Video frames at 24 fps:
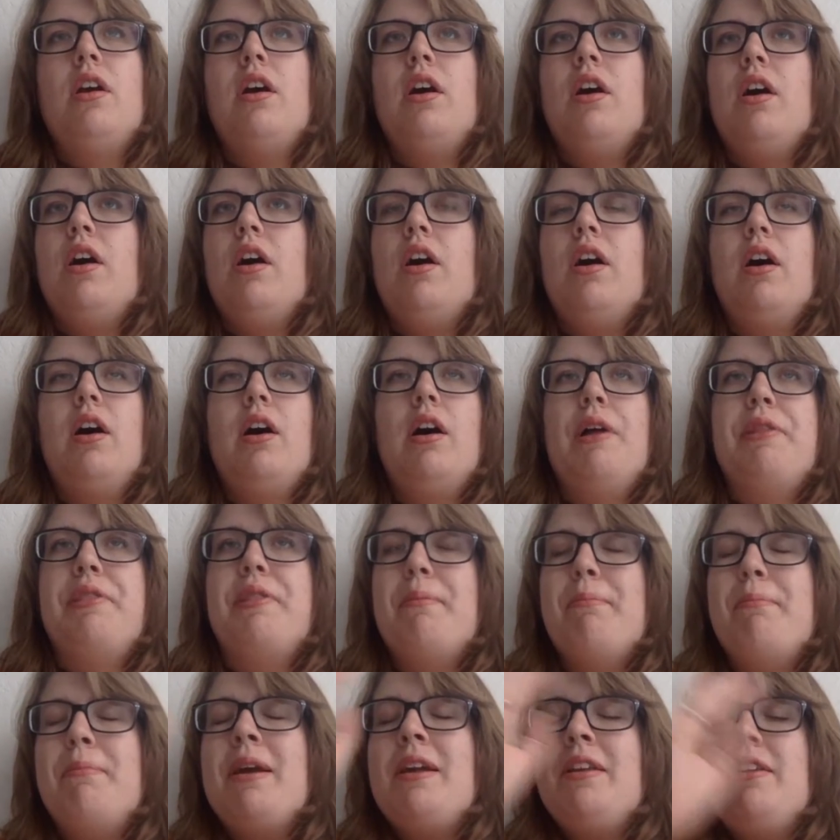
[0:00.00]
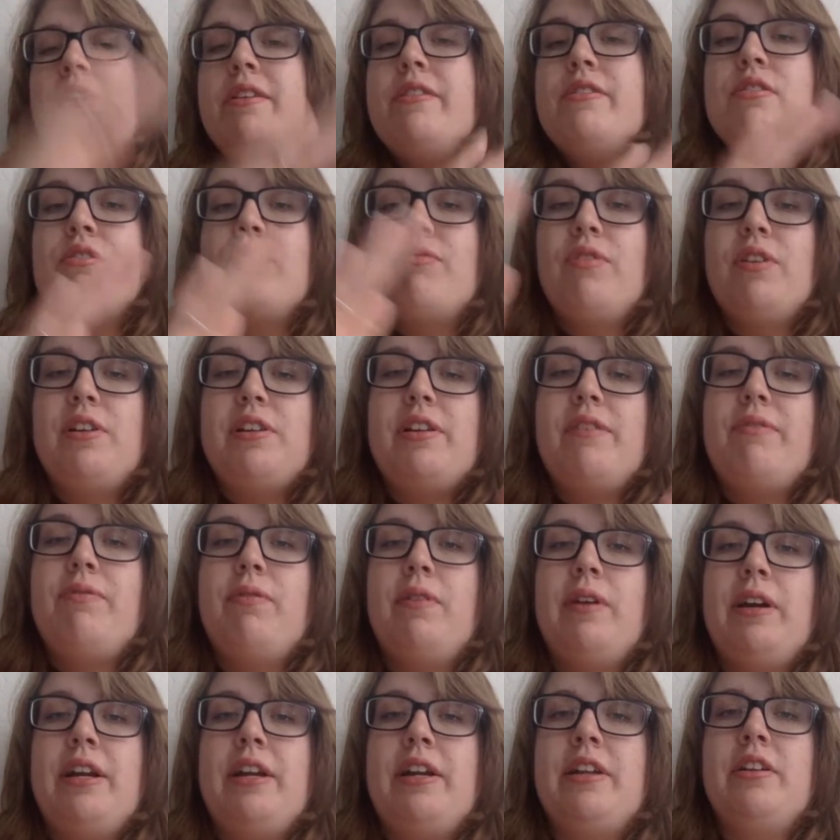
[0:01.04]
the menus for
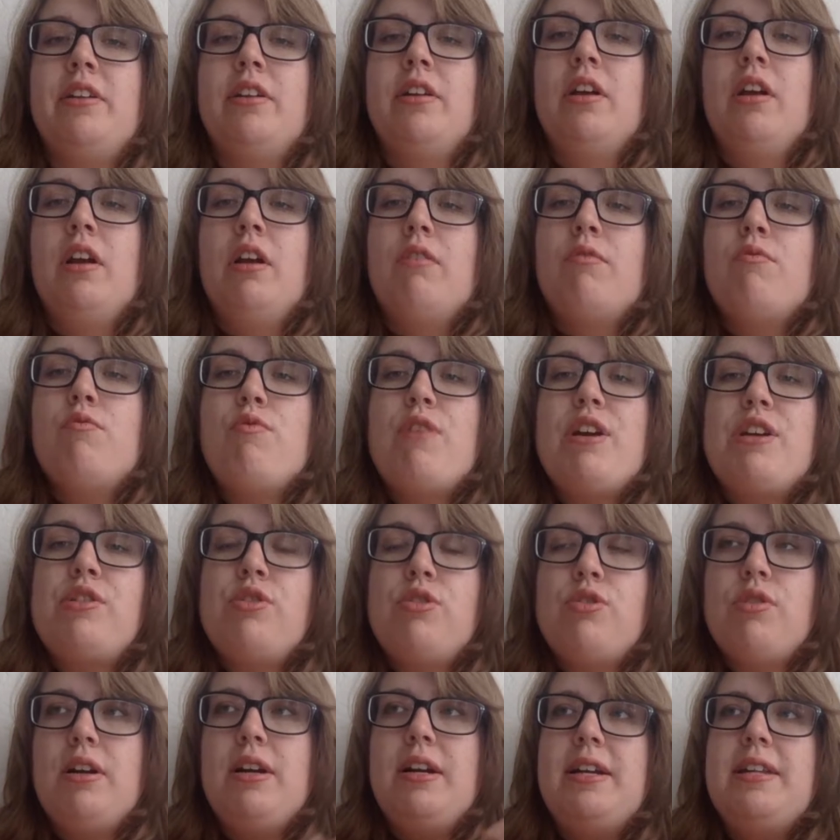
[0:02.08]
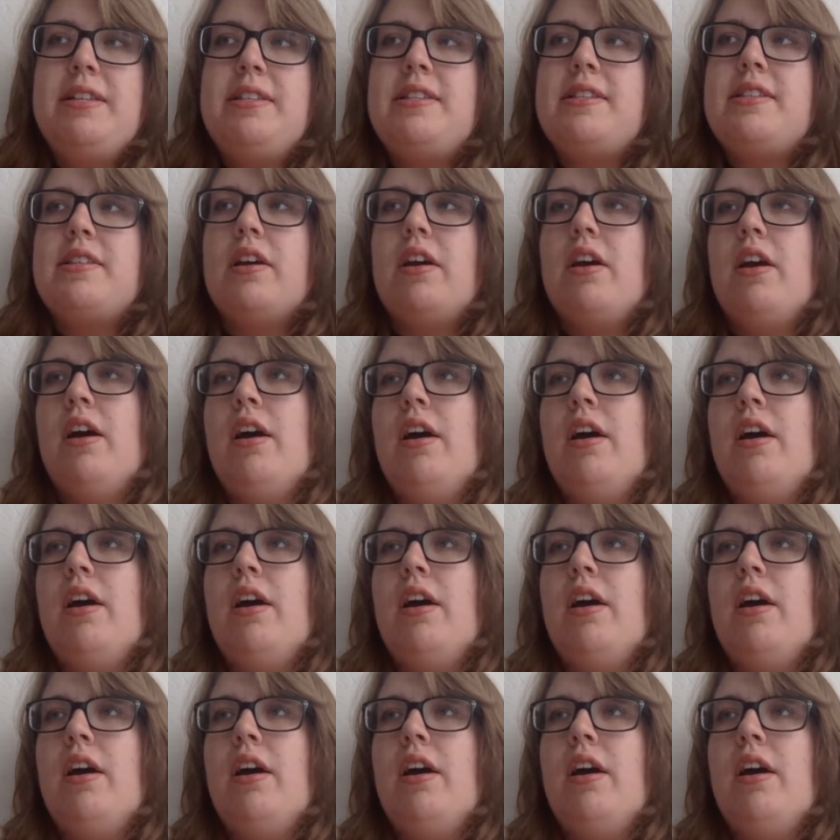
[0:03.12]
different restaurants.